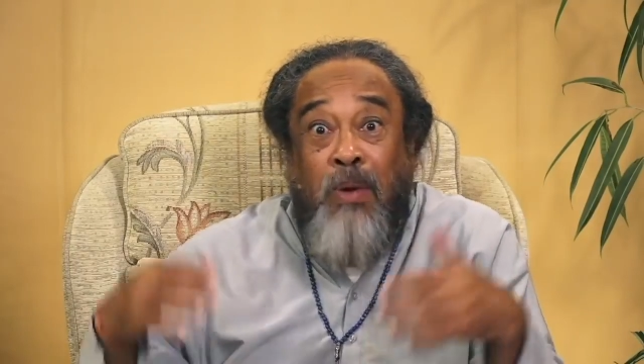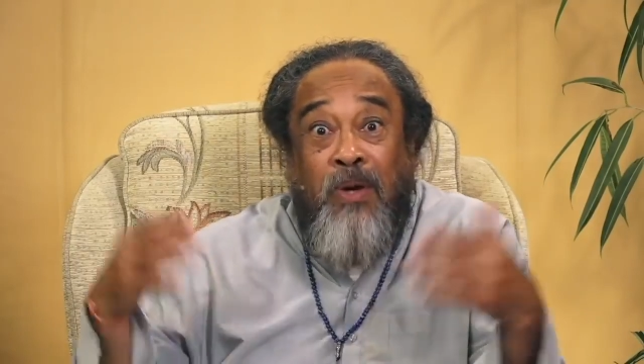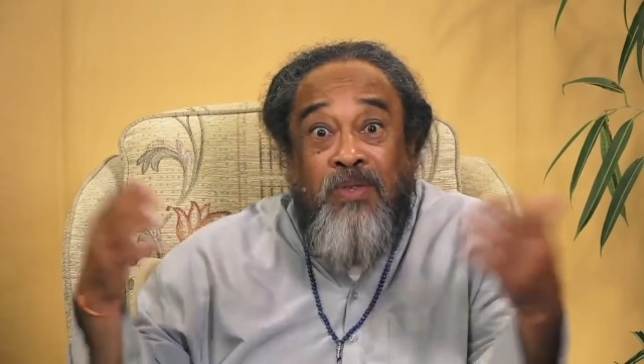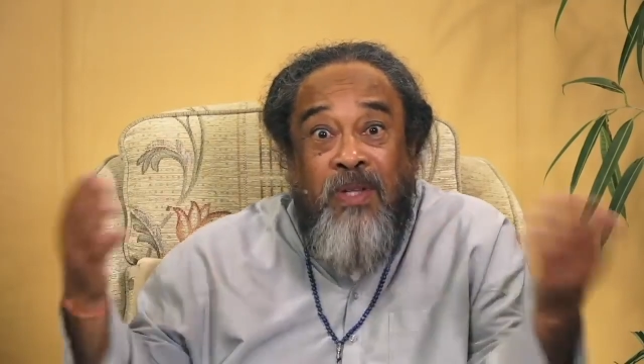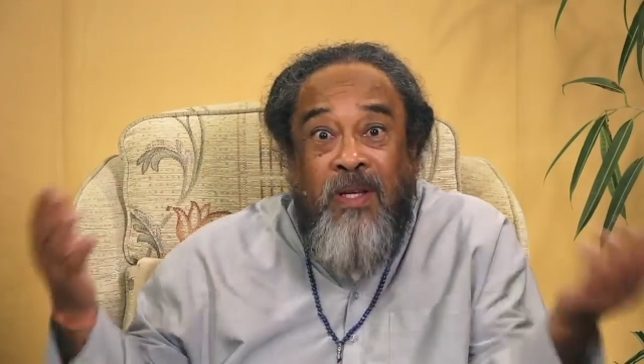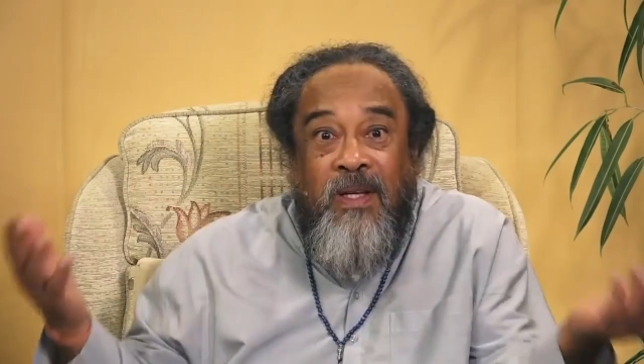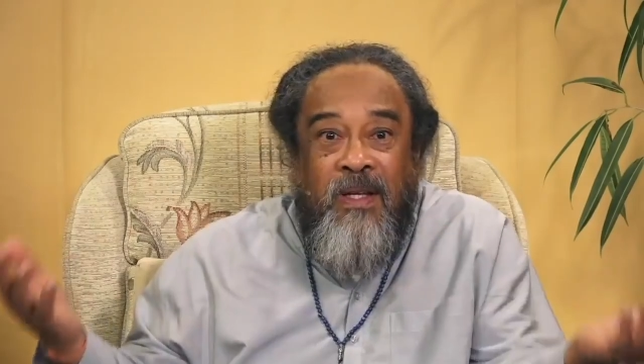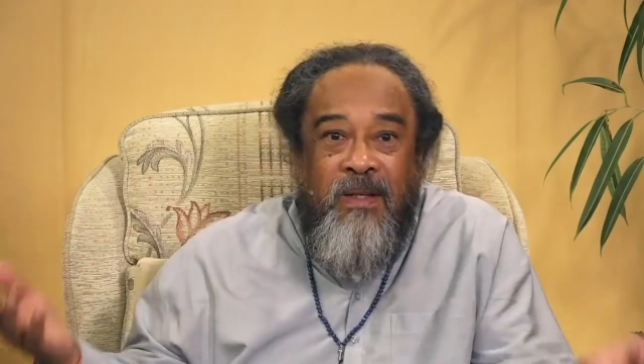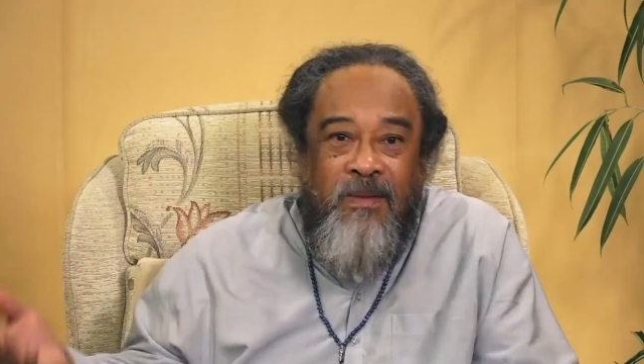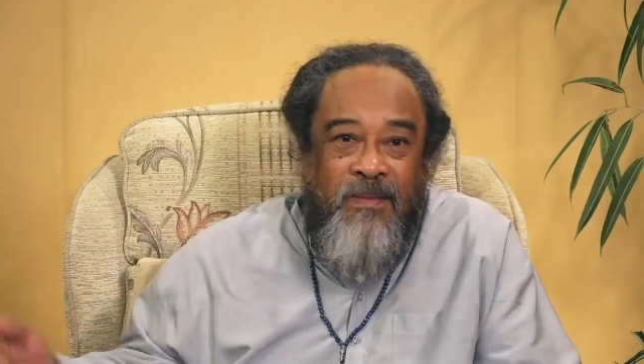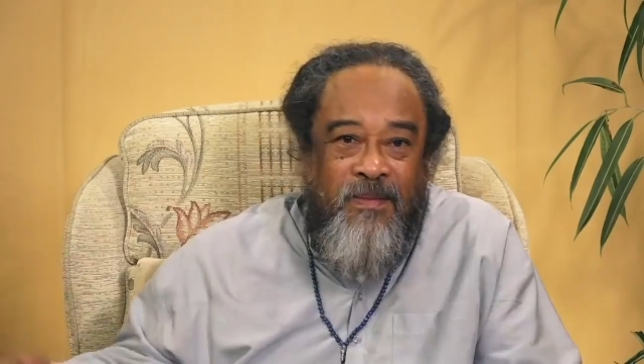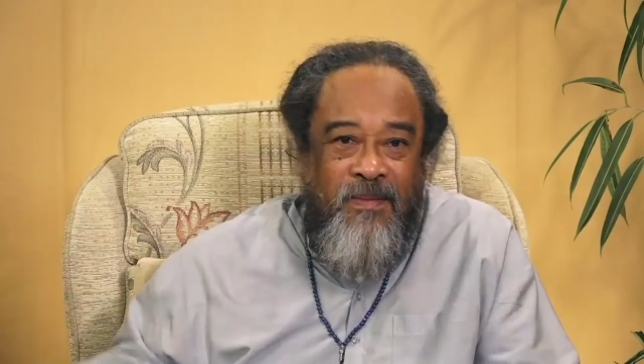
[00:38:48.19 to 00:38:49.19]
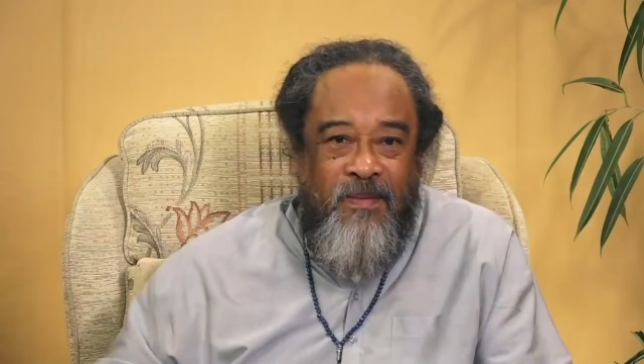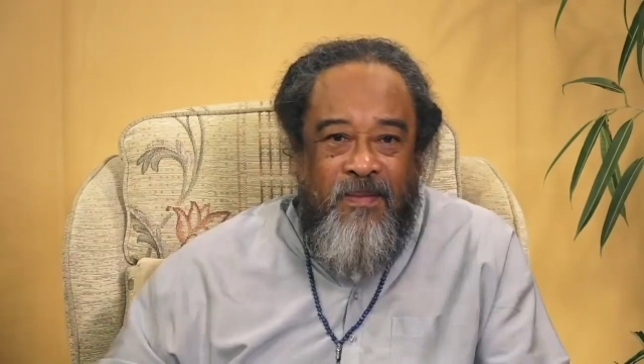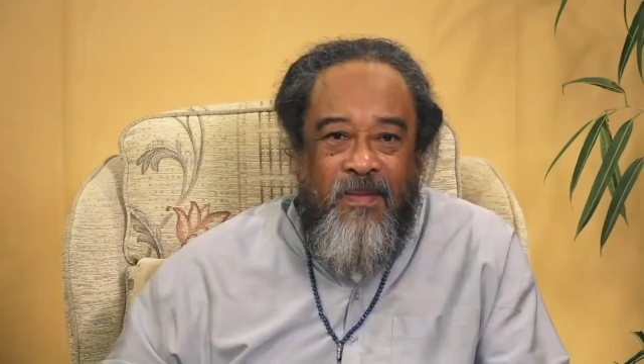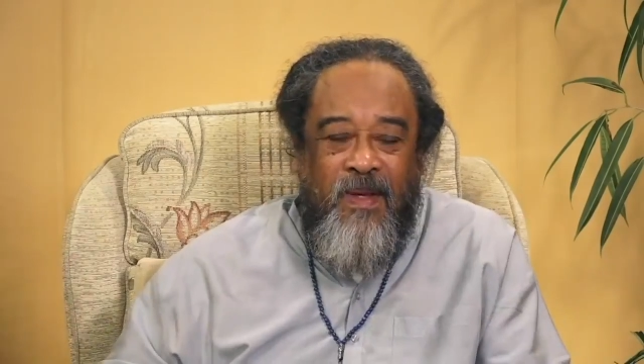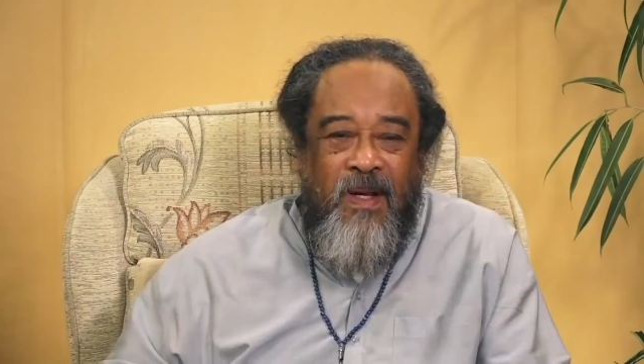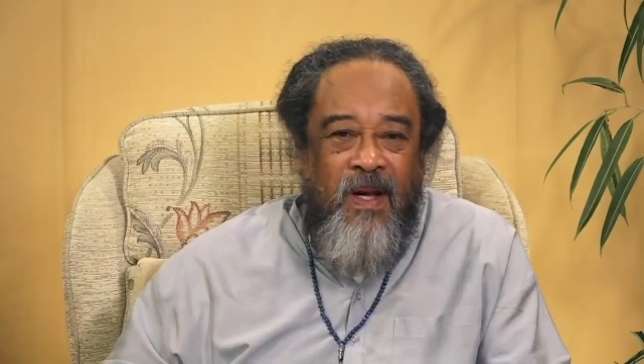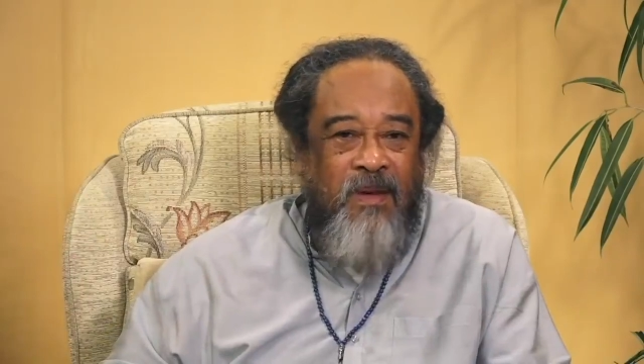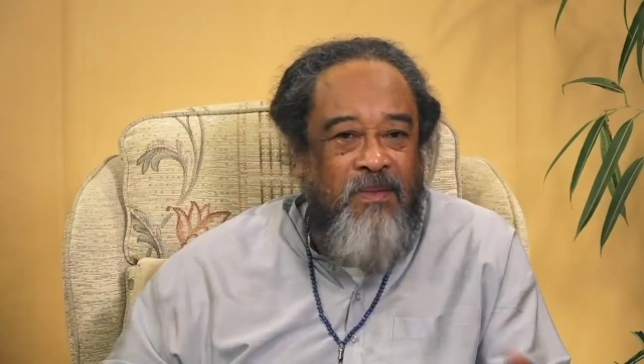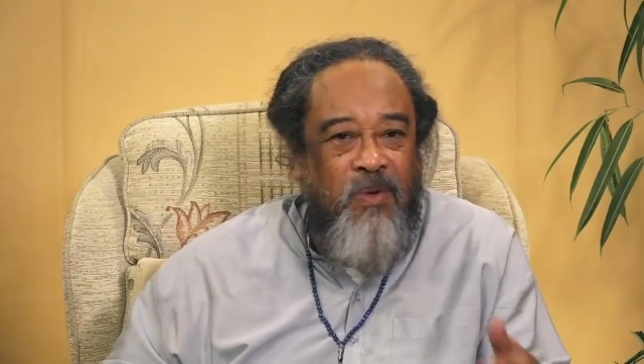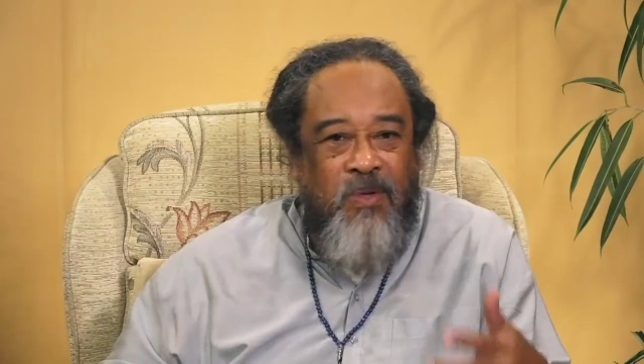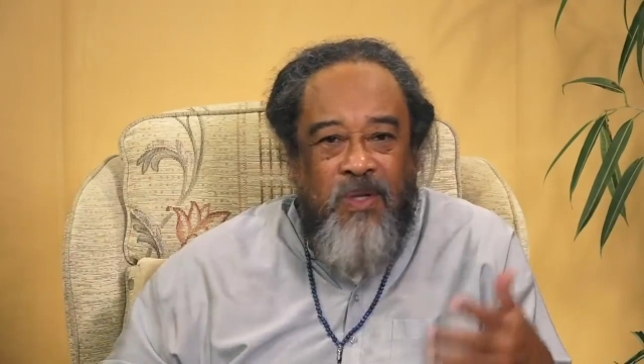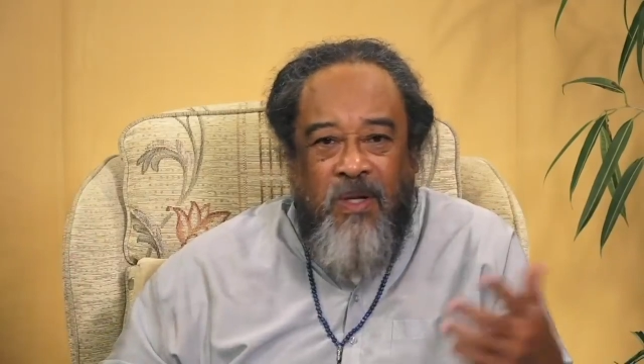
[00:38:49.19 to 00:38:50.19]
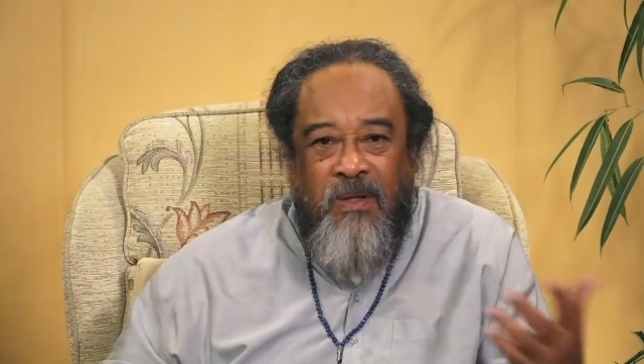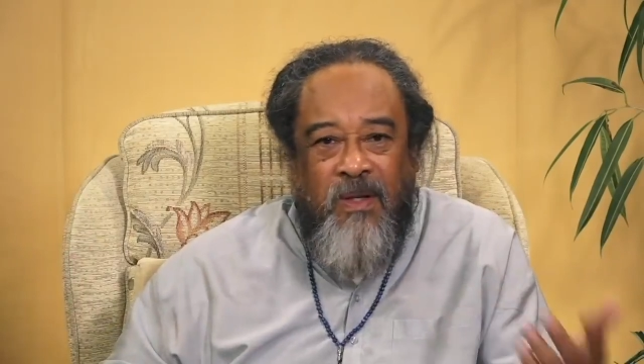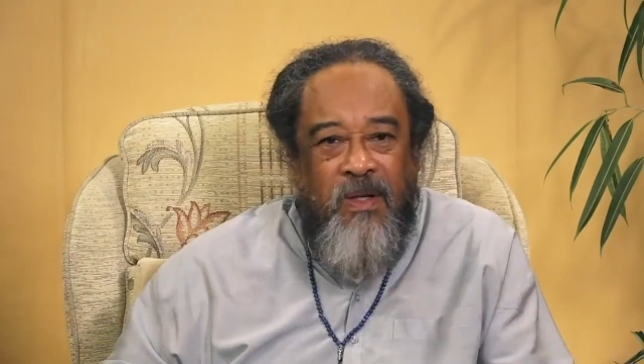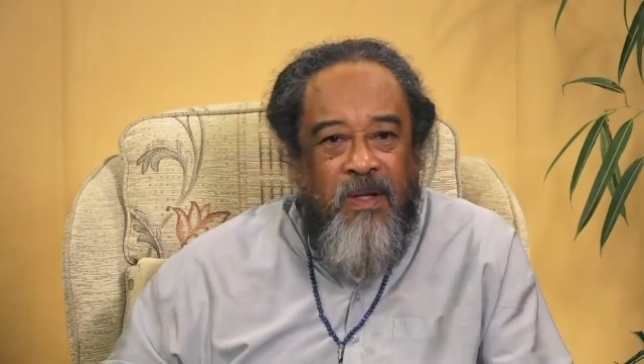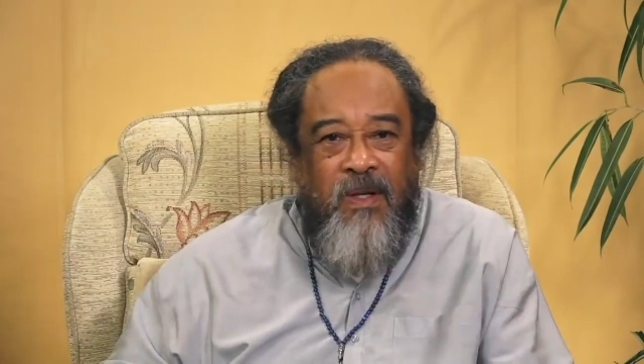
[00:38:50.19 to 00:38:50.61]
personally. Confusion.